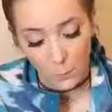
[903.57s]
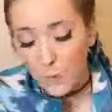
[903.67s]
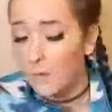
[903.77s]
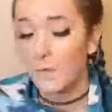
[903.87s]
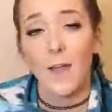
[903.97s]

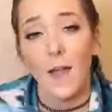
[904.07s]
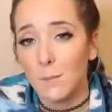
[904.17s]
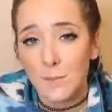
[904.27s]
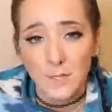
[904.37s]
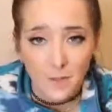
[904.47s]
We've
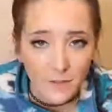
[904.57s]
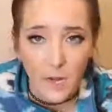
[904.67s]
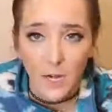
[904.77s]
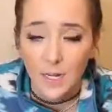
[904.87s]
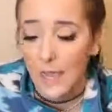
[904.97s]
come to the
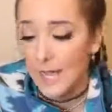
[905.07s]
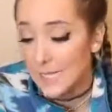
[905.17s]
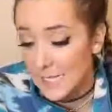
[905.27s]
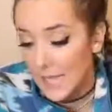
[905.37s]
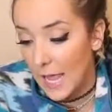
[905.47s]
very
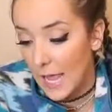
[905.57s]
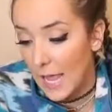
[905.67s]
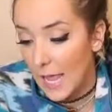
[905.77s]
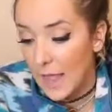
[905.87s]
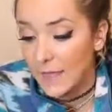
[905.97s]
last thing
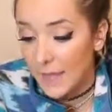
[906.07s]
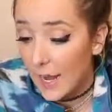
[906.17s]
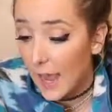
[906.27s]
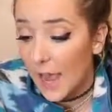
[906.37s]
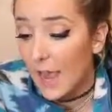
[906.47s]

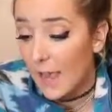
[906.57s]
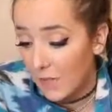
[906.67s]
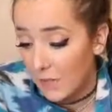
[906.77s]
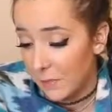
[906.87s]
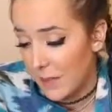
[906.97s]
that I
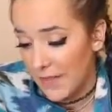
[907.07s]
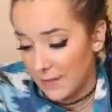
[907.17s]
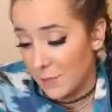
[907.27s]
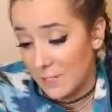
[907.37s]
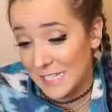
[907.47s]
have the
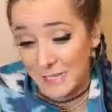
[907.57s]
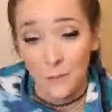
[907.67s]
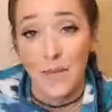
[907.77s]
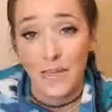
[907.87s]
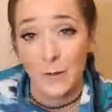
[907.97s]
patience to
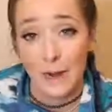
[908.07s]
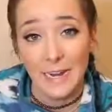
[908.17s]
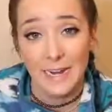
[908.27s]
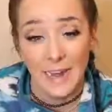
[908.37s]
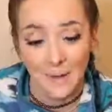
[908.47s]
make
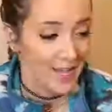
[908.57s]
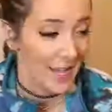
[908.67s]
right now.